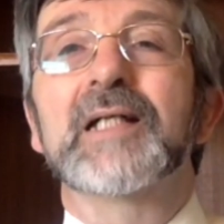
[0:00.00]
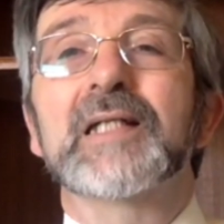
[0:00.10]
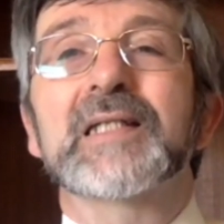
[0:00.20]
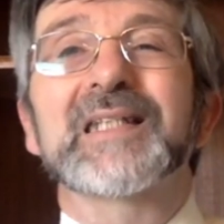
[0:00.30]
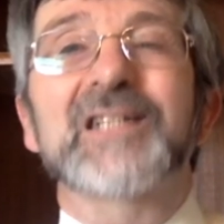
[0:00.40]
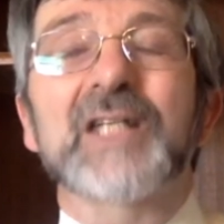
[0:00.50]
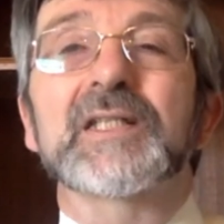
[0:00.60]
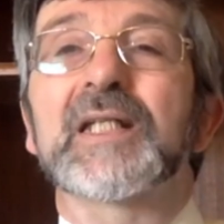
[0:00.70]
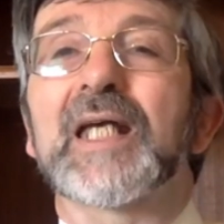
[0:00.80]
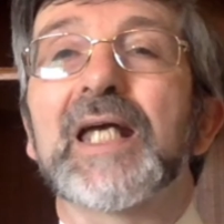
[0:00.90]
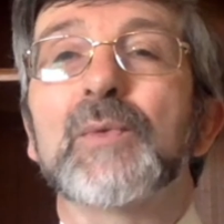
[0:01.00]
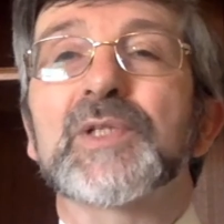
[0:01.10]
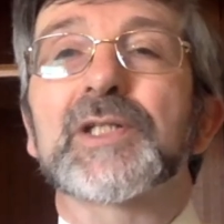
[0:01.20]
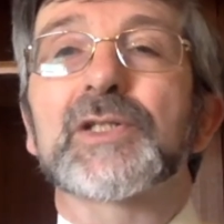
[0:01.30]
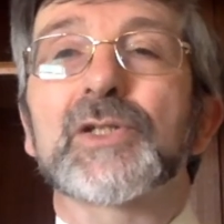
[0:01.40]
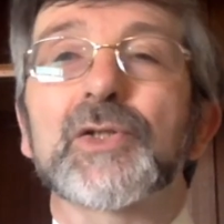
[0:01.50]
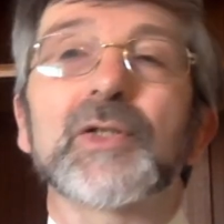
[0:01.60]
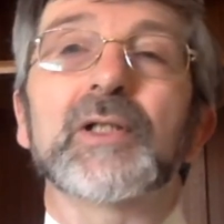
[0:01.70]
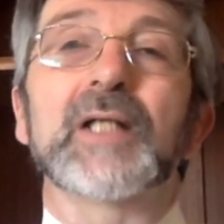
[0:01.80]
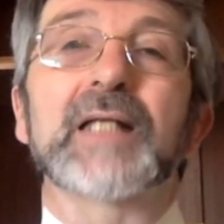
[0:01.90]
suggesting it was a
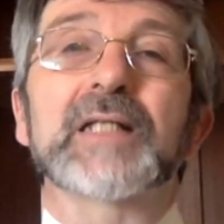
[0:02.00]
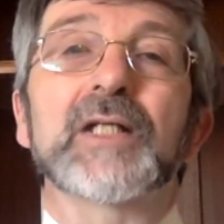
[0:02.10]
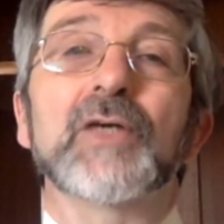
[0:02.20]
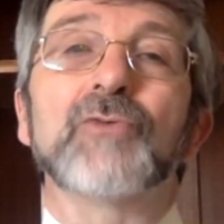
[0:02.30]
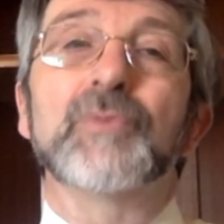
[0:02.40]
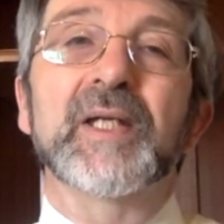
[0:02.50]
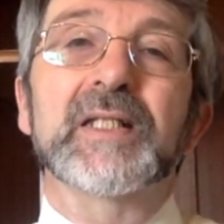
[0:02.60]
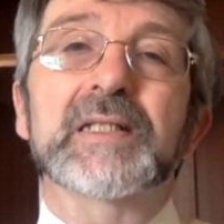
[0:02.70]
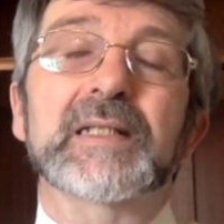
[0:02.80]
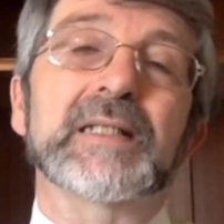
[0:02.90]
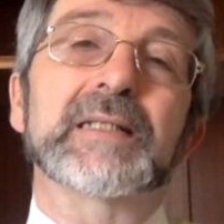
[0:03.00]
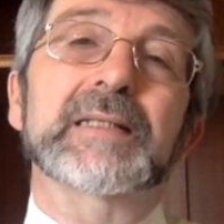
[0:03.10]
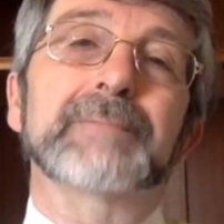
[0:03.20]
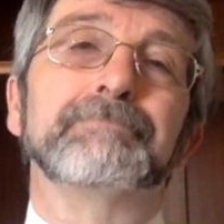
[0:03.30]
circular letter for many cities.